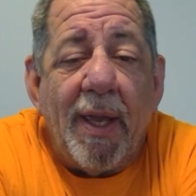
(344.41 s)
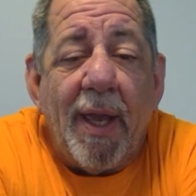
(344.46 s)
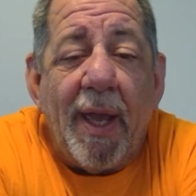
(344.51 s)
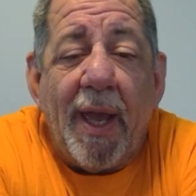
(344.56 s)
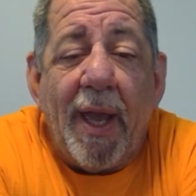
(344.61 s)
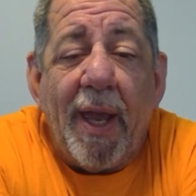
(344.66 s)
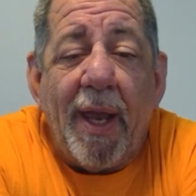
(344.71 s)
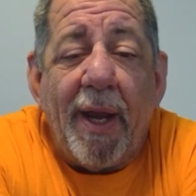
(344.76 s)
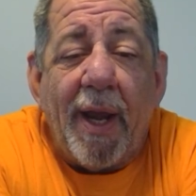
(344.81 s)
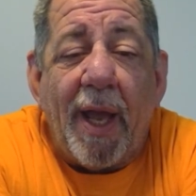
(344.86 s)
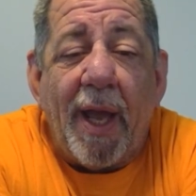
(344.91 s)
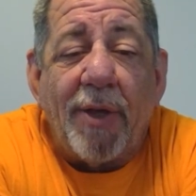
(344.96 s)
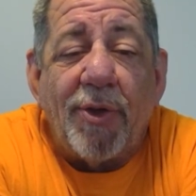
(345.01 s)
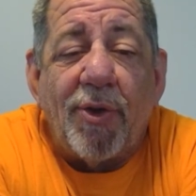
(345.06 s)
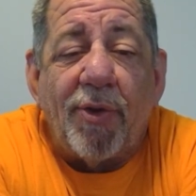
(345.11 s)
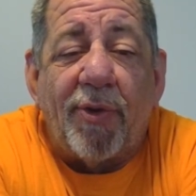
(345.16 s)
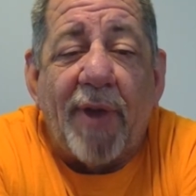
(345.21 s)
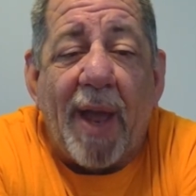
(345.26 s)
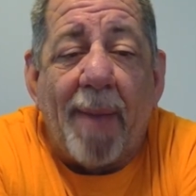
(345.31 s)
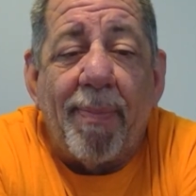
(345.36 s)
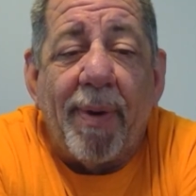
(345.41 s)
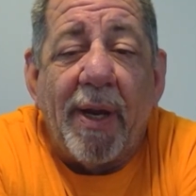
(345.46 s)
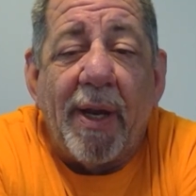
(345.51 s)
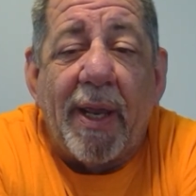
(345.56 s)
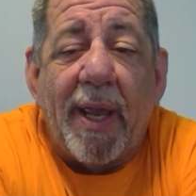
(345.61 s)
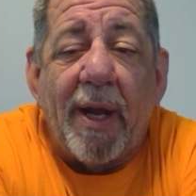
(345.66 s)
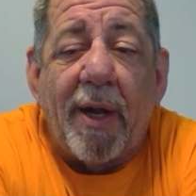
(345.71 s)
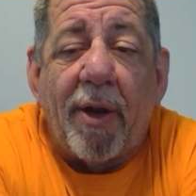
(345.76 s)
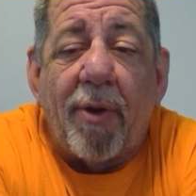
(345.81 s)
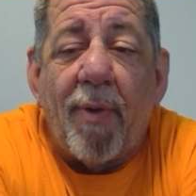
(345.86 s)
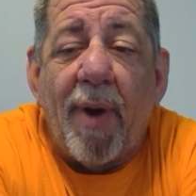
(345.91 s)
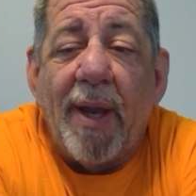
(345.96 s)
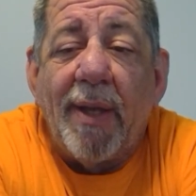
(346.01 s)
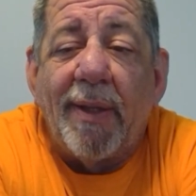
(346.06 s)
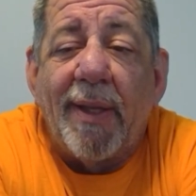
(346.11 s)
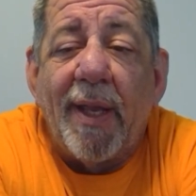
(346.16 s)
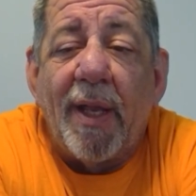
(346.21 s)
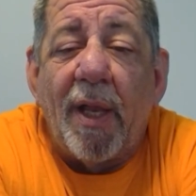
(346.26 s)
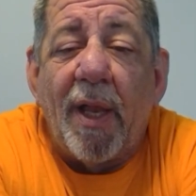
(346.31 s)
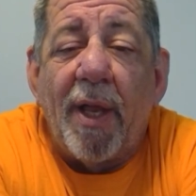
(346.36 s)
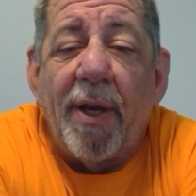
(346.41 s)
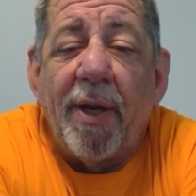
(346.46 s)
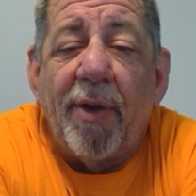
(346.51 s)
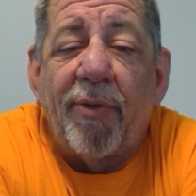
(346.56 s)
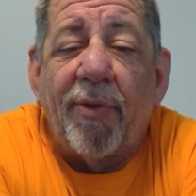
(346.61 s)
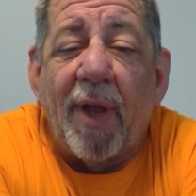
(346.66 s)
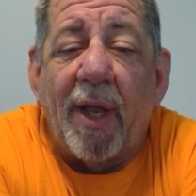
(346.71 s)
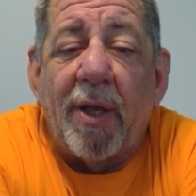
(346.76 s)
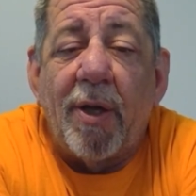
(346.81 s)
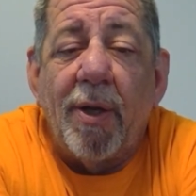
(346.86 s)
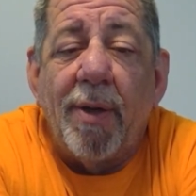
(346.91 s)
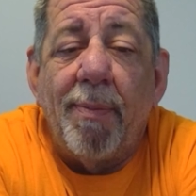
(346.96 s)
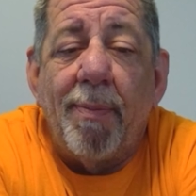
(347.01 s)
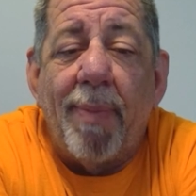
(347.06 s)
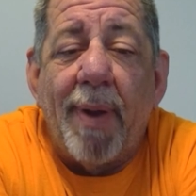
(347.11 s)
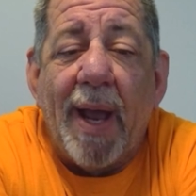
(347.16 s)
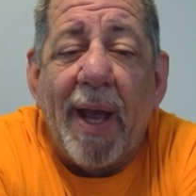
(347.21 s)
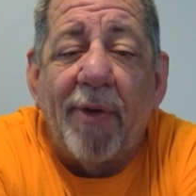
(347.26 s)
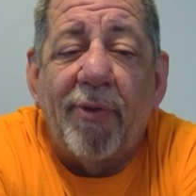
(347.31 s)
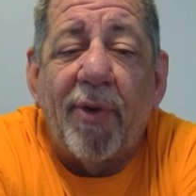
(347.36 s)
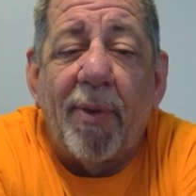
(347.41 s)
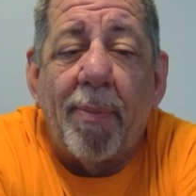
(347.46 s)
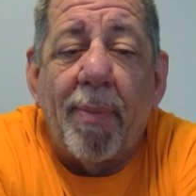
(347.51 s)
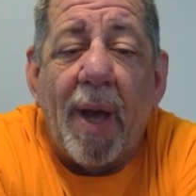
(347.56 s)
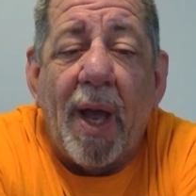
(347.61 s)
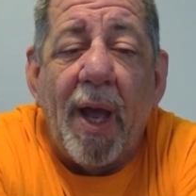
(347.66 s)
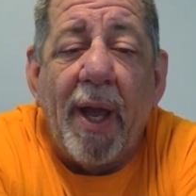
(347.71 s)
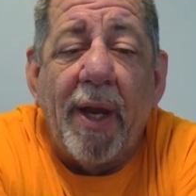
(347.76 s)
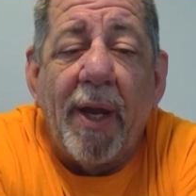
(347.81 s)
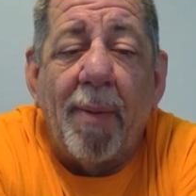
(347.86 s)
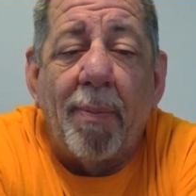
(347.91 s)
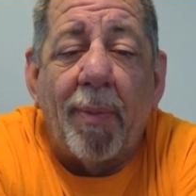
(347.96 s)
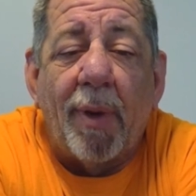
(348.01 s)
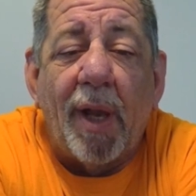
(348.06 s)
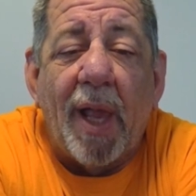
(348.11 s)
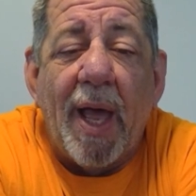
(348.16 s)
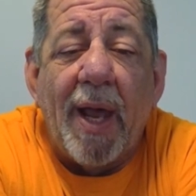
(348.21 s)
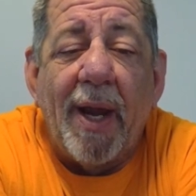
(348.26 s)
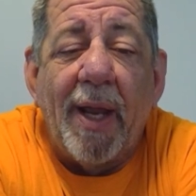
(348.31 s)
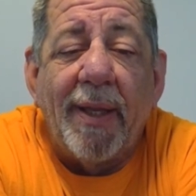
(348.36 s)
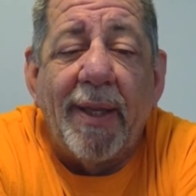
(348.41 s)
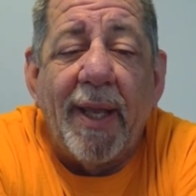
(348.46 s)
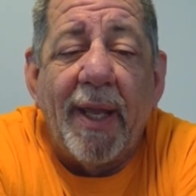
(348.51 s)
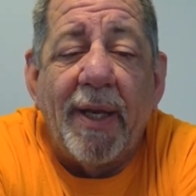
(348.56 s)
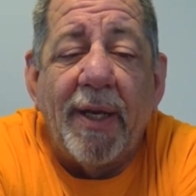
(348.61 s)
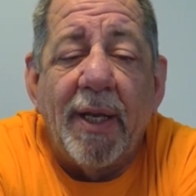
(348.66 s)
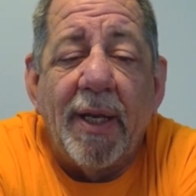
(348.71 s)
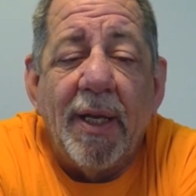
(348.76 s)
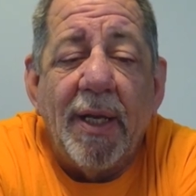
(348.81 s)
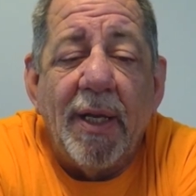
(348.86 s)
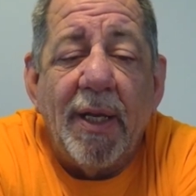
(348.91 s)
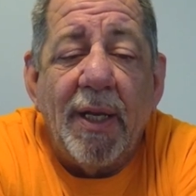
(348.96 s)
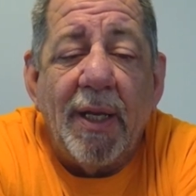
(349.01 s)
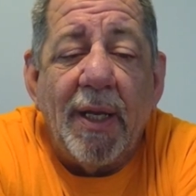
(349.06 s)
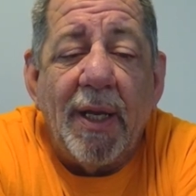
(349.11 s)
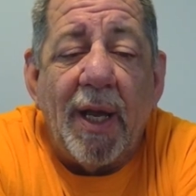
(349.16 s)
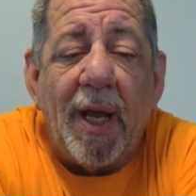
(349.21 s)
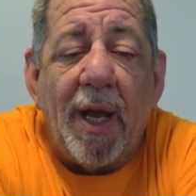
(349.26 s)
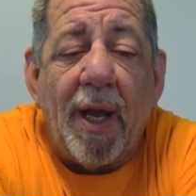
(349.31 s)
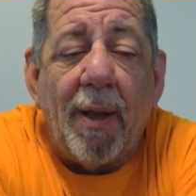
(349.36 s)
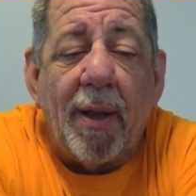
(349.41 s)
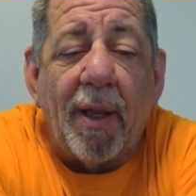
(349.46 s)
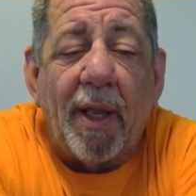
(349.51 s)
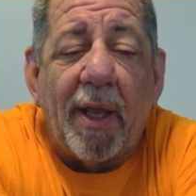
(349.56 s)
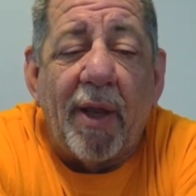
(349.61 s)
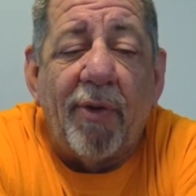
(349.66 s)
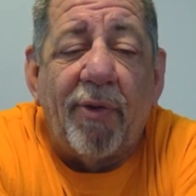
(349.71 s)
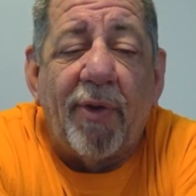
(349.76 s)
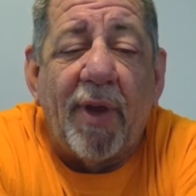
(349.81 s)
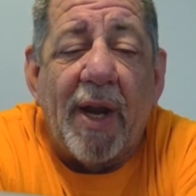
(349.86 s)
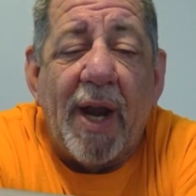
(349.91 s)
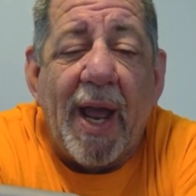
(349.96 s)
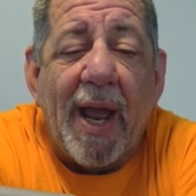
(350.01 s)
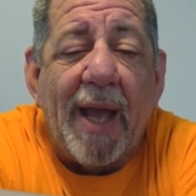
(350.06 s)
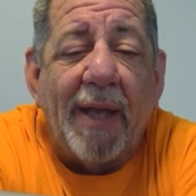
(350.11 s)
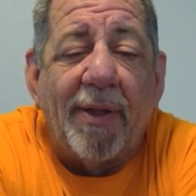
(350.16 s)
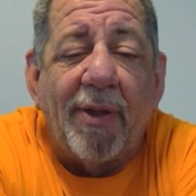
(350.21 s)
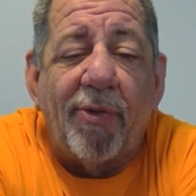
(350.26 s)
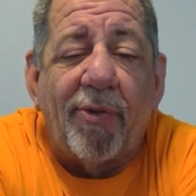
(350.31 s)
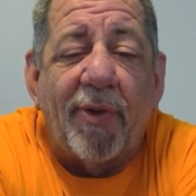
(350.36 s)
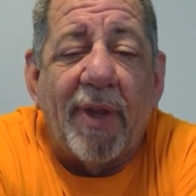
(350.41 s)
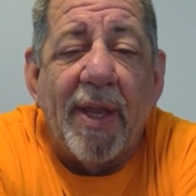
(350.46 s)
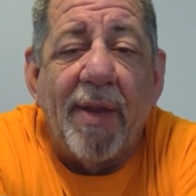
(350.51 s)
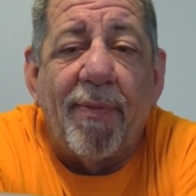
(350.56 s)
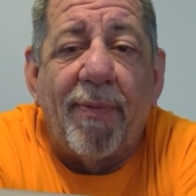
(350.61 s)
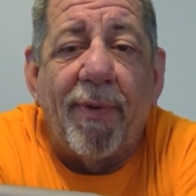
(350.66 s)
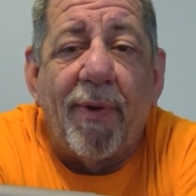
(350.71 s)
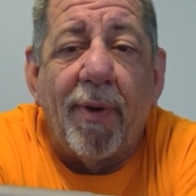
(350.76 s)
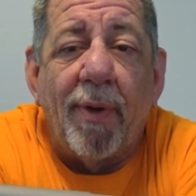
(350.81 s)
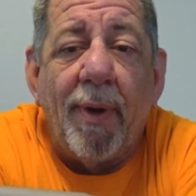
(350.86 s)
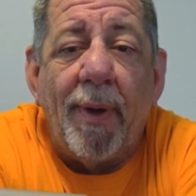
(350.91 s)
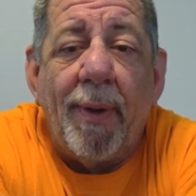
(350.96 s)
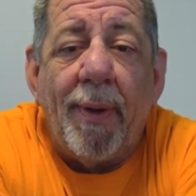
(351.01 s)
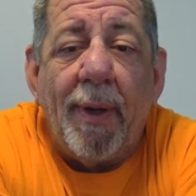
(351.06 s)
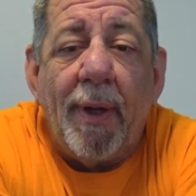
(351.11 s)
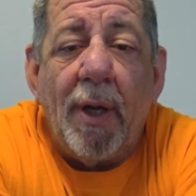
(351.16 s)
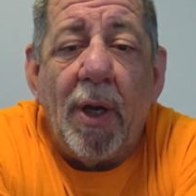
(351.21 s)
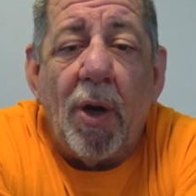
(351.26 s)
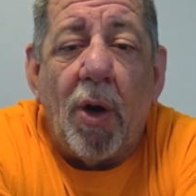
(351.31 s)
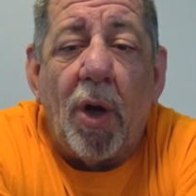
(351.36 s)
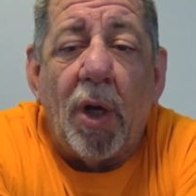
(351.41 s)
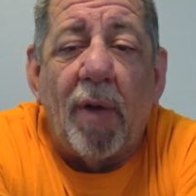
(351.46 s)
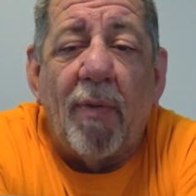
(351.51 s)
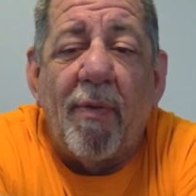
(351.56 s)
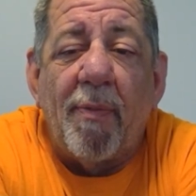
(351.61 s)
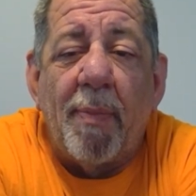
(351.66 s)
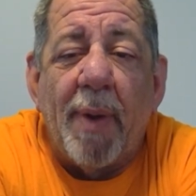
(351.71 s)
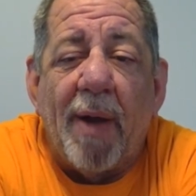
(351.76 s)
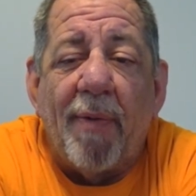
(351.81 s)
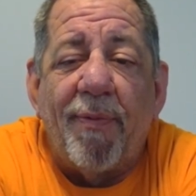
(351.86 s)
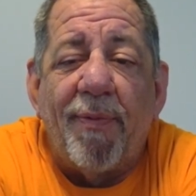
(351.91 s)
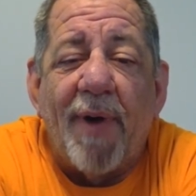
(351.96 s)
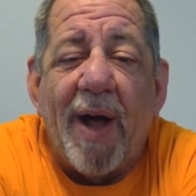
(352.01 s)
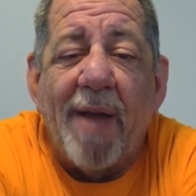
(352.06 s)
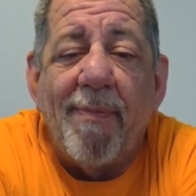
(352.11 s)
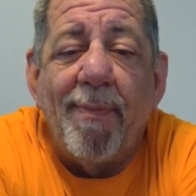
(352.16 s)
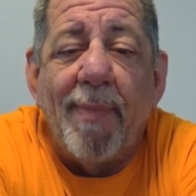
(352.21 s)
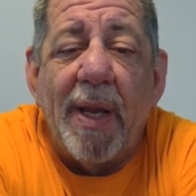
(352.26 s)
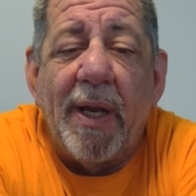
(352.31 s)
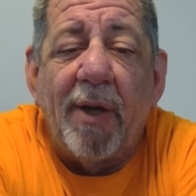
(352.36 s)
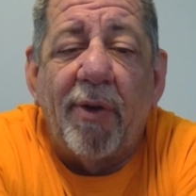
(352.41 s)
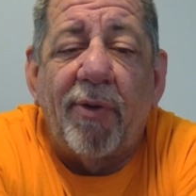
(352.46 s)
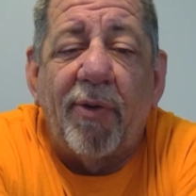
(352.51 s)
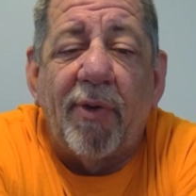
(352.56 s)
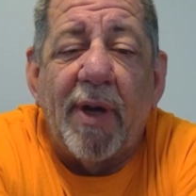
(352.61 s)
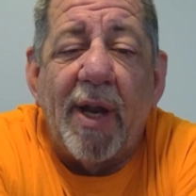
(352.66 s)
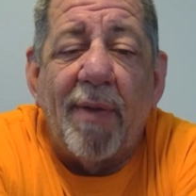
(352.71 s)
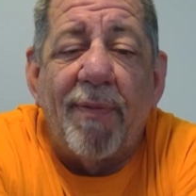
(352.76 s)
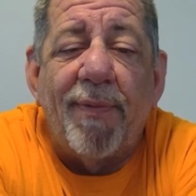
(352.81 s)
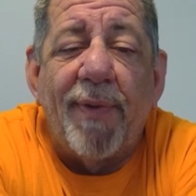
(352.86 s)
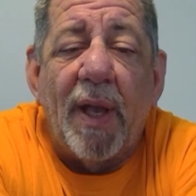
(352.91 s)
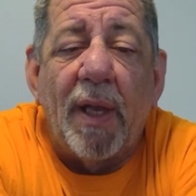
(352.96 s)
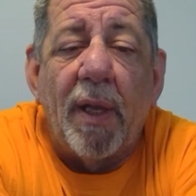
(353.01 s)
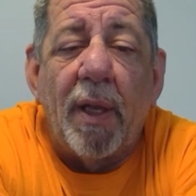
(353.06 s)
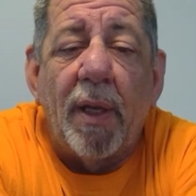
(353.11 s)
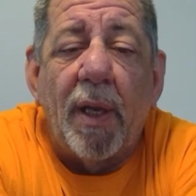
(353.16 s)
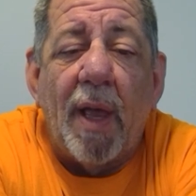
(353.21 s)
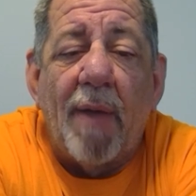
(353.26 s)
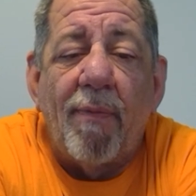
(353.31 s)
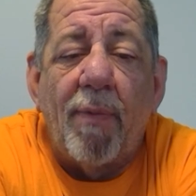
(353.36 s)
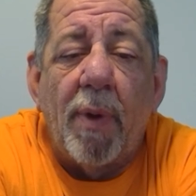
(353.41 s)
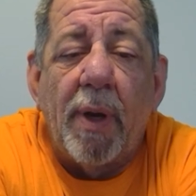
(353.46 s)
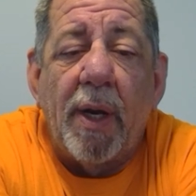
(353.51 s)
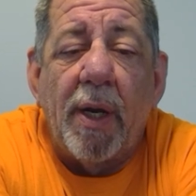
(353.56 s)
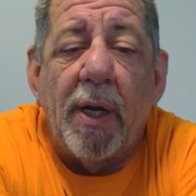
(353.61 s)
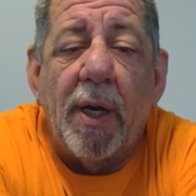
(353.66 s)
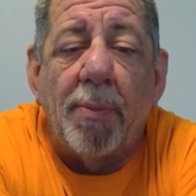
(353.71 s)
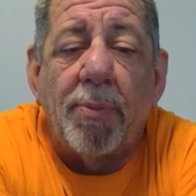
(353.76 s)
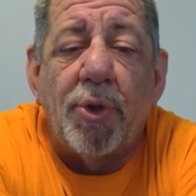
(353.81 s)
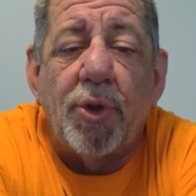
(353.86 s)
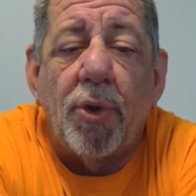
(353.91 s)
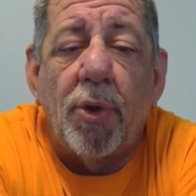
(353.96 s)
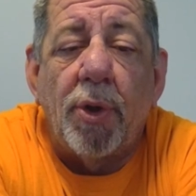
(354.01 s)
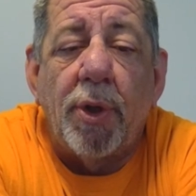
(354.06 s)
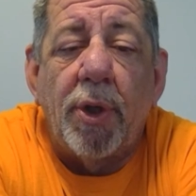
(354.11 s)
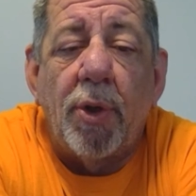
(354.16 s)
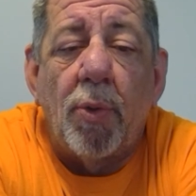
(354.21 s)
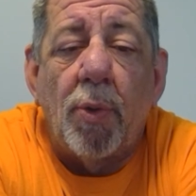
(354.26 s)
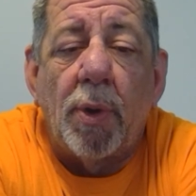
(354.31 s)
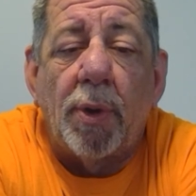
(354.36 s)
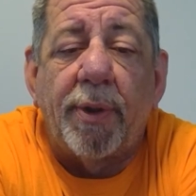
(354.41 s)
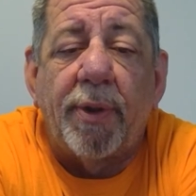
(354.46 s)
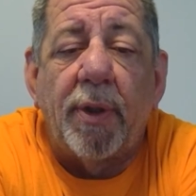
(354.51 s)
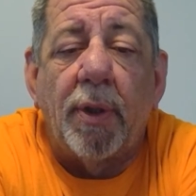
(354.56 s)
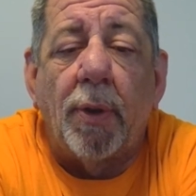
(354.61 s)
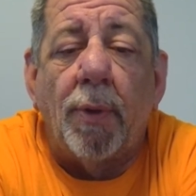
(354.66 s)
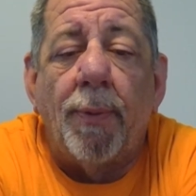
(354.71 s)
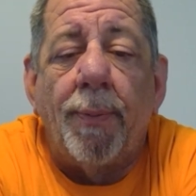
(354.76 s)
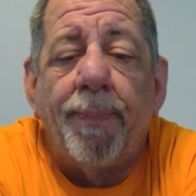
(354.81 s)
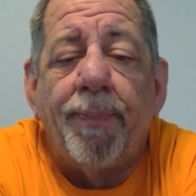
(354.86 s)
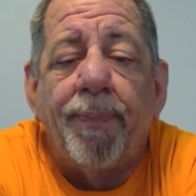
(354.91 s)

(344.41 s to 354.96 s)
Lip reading: and I just happened to get a great deal on this. I couldn't pass it by, and I'm glad I did. Like I said, I had this thing for all of about 5 minutes, and I fell in love with it, and I'm sure you will too.